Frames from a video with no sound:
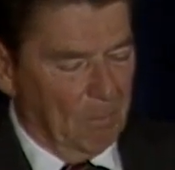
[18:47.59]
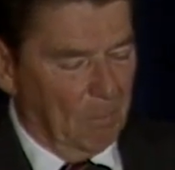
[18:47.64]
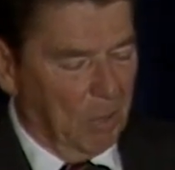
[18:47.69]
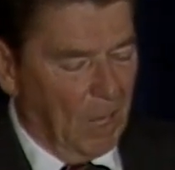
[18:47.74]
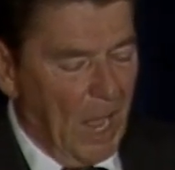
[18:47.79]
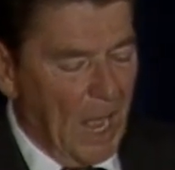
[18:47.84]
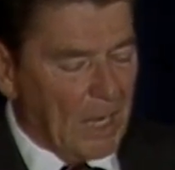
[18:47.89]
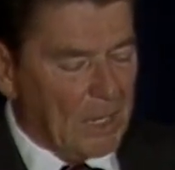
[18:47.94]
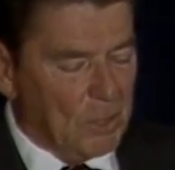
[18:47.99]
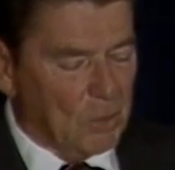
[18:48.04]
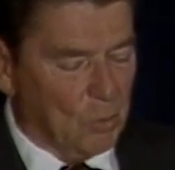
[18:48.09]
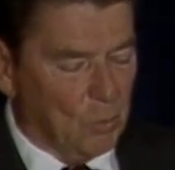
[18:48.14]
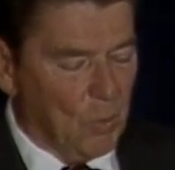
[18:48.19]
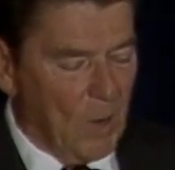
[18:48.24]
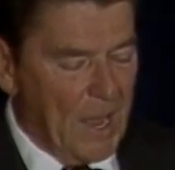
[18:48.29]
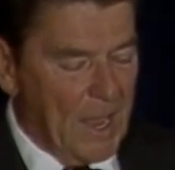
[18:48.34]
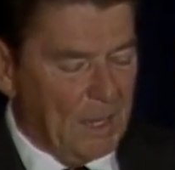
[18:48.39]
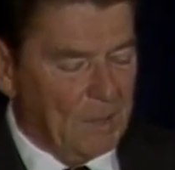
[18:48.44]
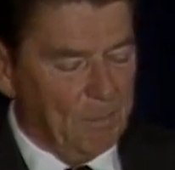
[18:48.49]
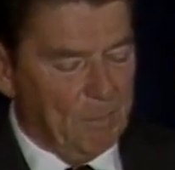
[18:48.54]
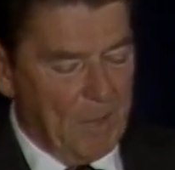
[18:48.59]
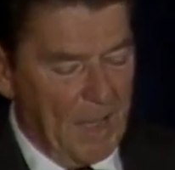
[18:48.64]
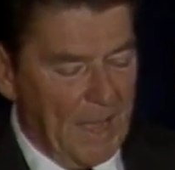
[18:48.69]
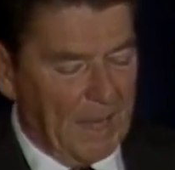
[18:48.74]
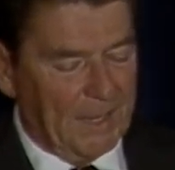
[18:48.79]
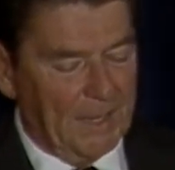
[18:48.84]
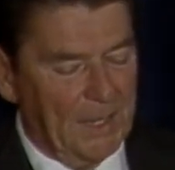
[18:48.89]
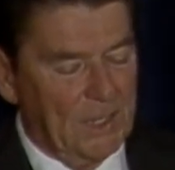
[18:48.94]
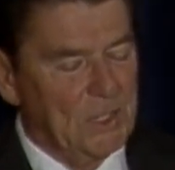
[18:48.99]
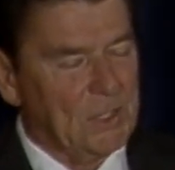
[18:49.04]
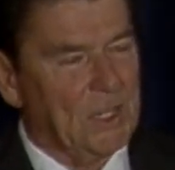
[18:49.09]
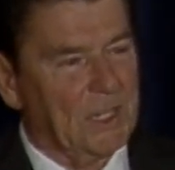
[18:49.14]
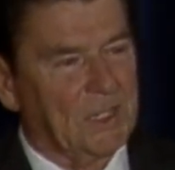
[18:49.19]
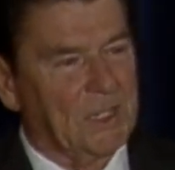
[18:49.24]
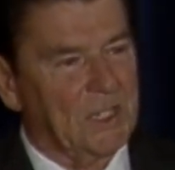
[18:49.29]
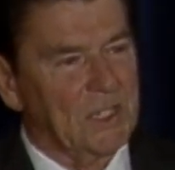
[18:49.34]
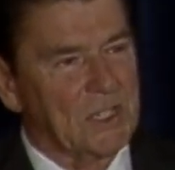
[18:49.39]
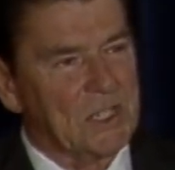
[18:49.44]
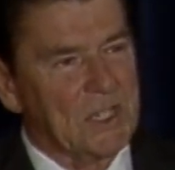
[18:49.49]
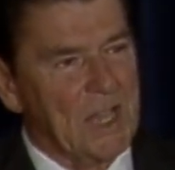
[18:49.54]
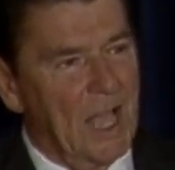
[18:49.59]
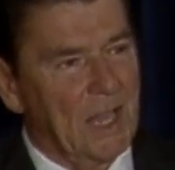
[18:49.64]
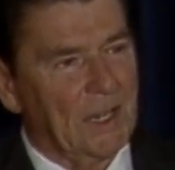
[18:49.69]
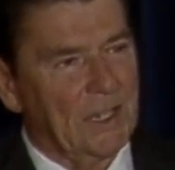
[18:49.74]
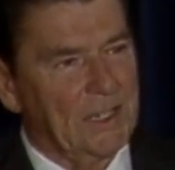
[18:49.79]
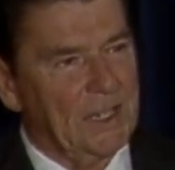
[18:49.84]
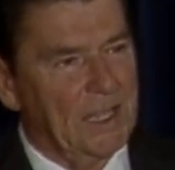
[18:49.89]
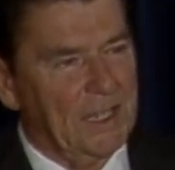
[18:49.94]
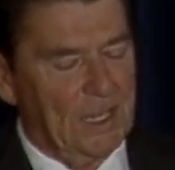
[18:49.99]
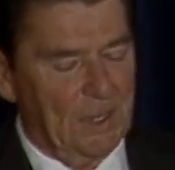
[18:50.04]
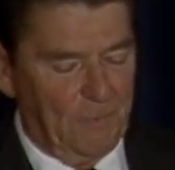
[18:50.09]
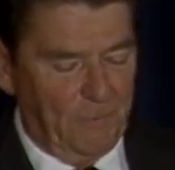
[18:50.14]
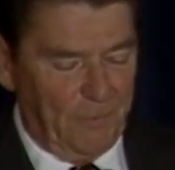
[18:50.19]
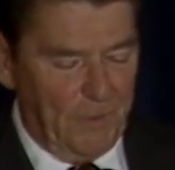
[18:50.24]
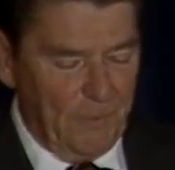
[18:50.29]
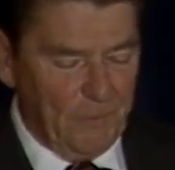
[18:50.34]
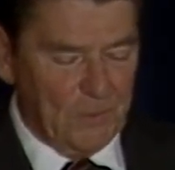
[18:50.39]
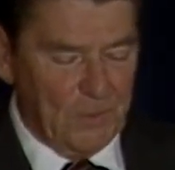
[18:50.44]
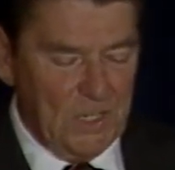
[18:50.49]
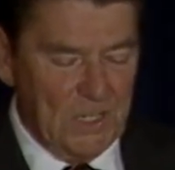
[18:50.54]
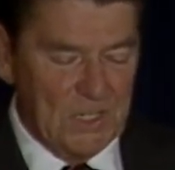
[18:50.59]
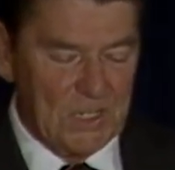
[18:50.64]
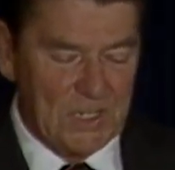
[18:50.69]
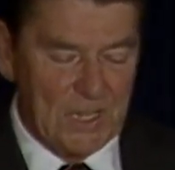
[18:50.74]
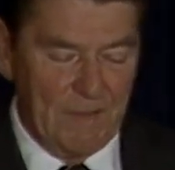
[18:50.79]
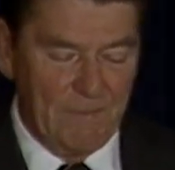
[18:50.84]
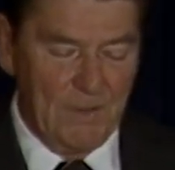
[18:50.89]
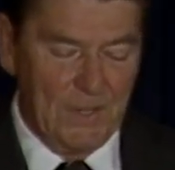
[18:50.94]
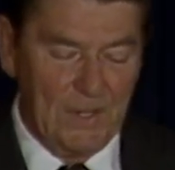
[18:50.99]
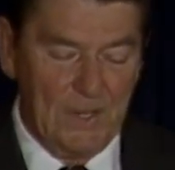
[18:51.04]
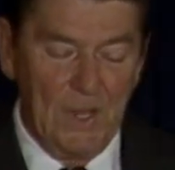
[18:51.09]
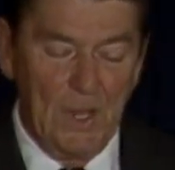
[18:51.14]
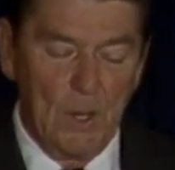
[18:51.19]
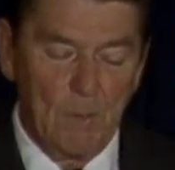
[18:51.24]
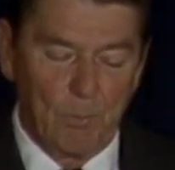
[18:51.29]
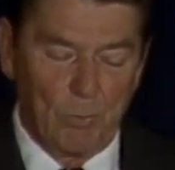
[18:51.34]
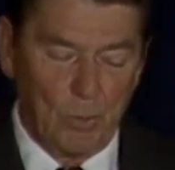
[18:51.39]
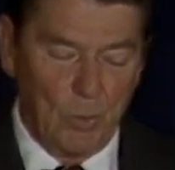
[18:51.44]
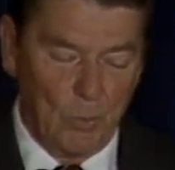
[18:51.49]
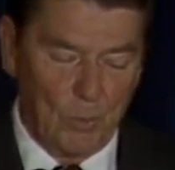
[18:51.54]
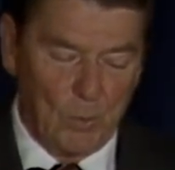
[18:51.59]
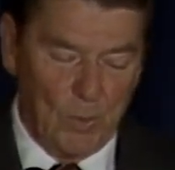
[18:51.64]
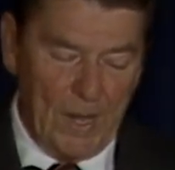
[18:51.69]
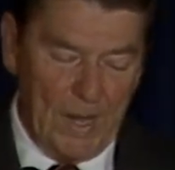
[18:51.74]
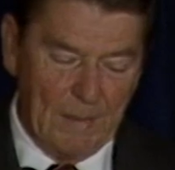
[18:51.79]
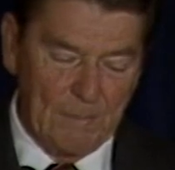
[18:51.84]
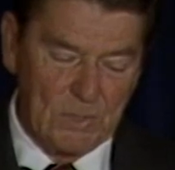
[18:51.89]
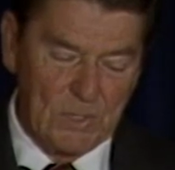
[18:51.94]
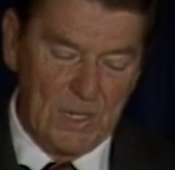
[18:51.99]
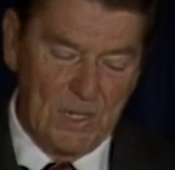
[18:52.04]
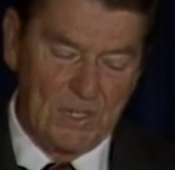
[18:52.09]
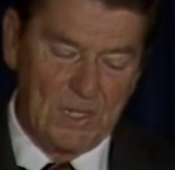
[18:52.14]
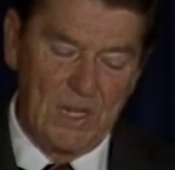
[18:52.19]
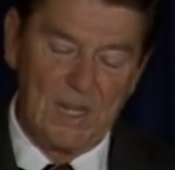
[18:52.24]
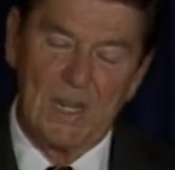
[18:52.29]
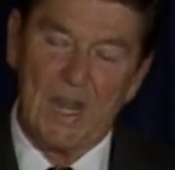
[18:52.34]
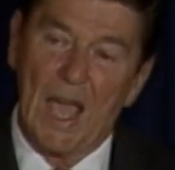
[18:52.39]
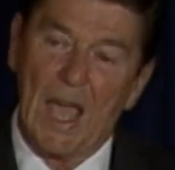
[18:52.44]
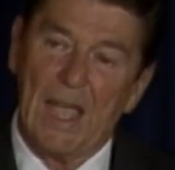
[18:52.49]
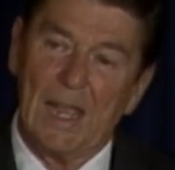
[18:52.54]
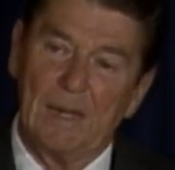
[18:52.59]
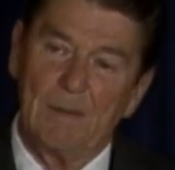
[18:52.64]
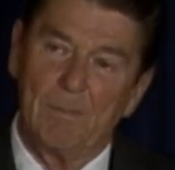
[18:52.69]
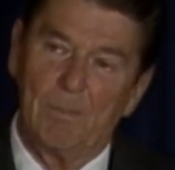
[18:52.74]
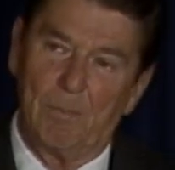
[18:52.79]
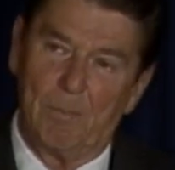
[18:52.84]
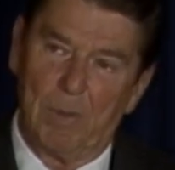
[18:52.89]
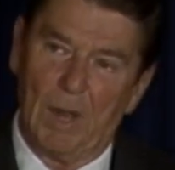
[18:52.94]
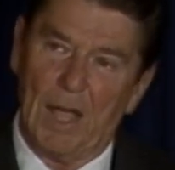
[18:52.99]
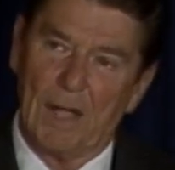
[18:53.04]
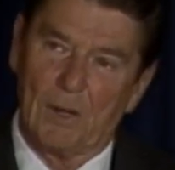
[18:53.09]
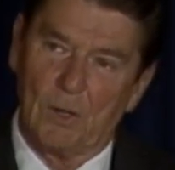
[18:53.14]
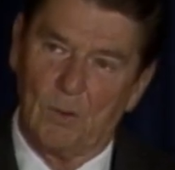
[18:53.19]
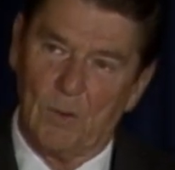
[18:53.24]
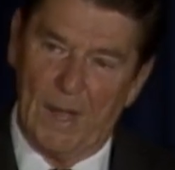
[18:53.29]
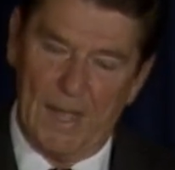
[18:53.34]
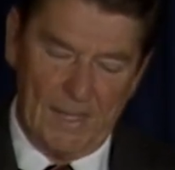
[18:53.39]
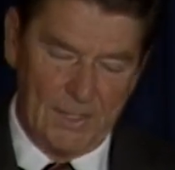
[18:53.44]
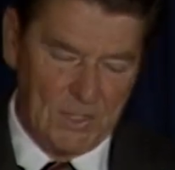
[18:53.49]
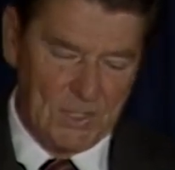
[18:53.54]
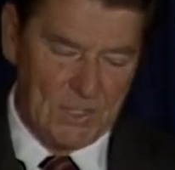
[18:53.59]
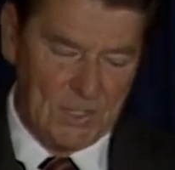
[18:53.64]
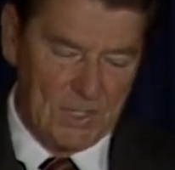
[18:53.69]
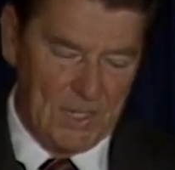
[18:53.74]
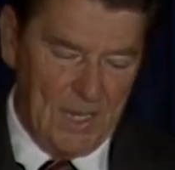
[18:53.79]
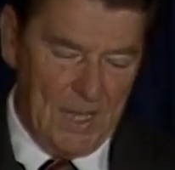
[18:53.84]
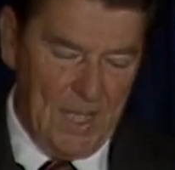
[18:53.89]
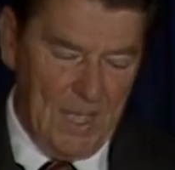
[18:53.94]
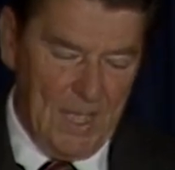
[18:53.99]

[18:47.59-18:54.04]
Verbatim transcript: block grant package that consolidated 57 programs into nine block grants